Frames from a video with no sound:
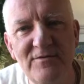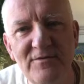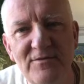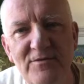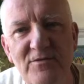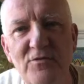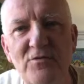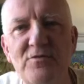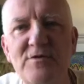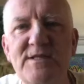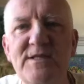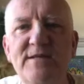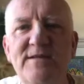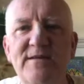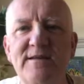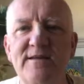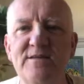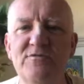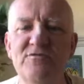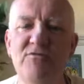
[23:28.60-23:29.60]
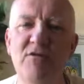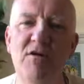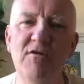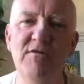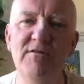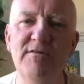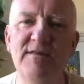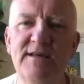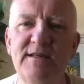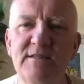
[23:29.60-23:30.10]
naughty things,
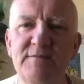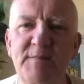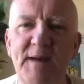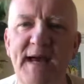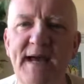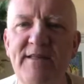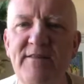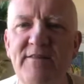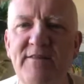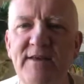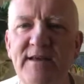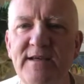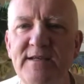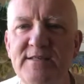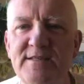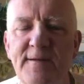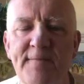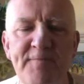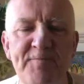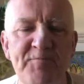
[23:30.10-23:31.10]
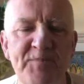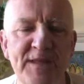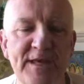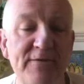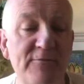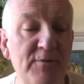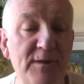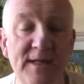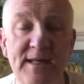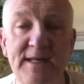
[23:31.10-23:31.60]
wrong things, bad things.
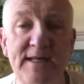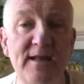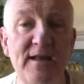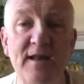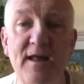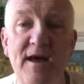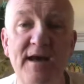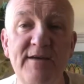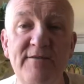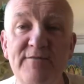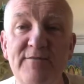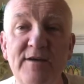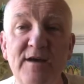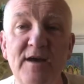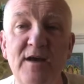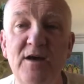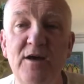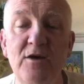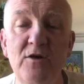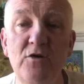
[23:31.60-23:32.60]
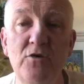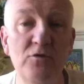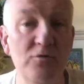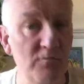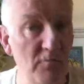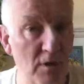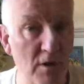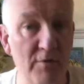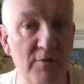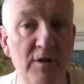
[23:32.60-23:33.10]
If we lead a good
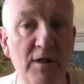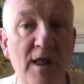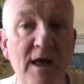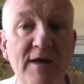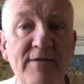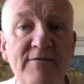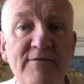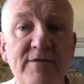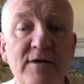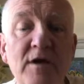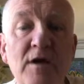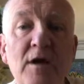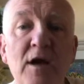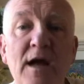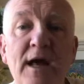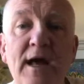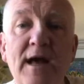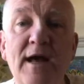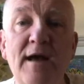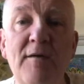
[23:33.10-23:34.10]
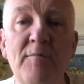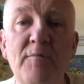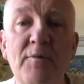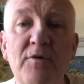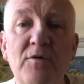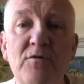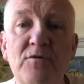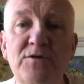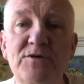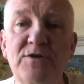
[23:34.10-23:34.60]
moral life,
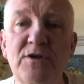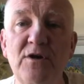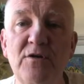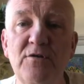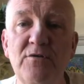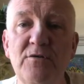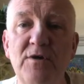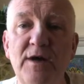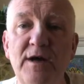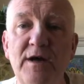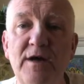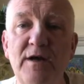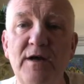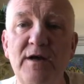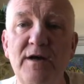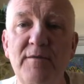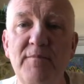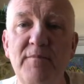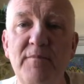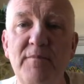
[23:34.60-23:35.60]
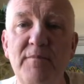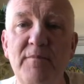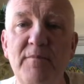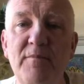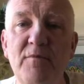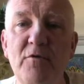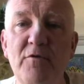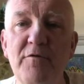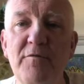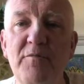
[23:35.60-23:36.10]
but also,
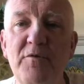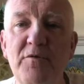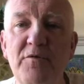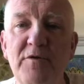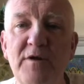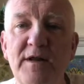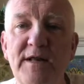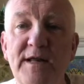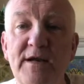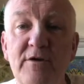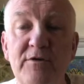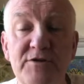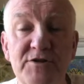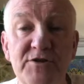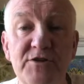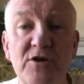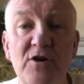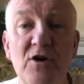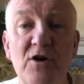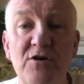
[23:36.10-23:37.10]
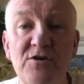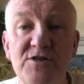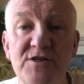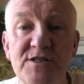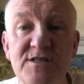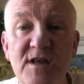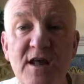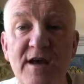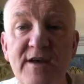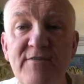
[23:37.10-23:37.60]
more importantly, a Krishna
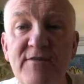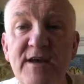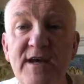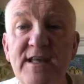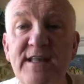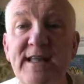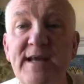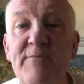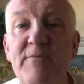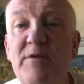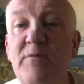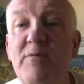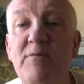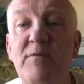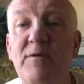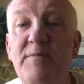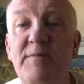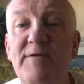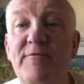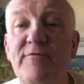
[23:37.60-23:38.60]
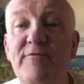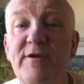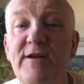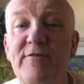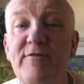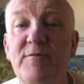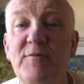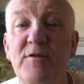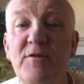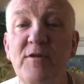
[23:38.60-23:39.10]
conscious life, then we will be
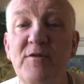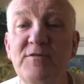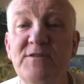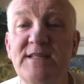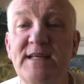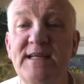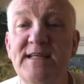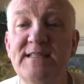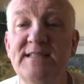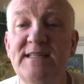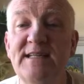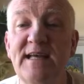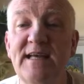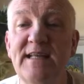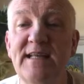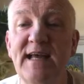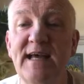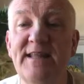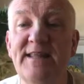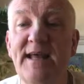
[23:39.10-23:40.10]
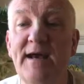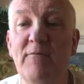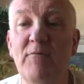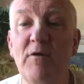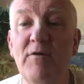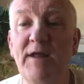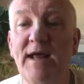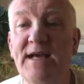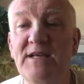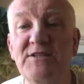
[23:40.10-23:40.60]
freed from all those things, and that
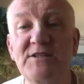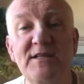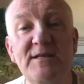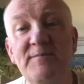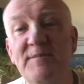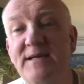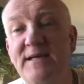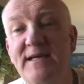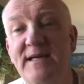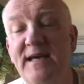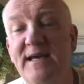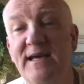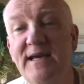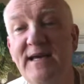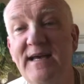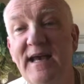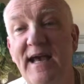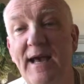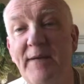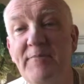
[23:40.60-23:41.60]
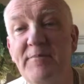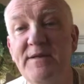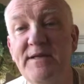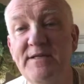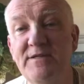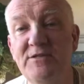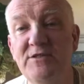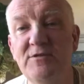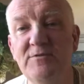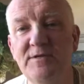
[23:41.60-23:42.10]
won't actually be
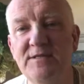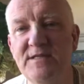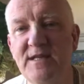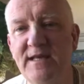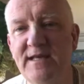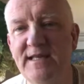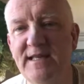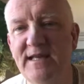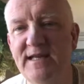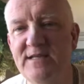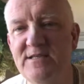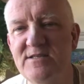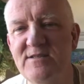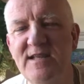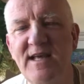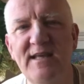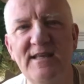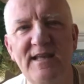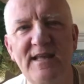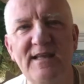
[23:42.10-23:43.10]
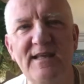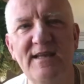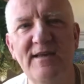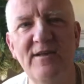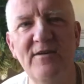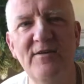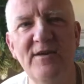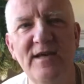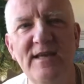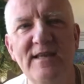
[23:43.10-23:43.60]
happening to us like that. So
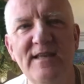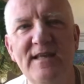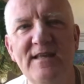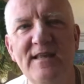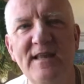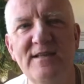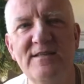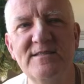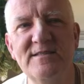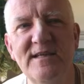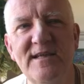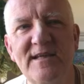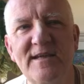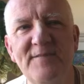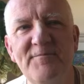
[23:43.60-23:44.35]
that's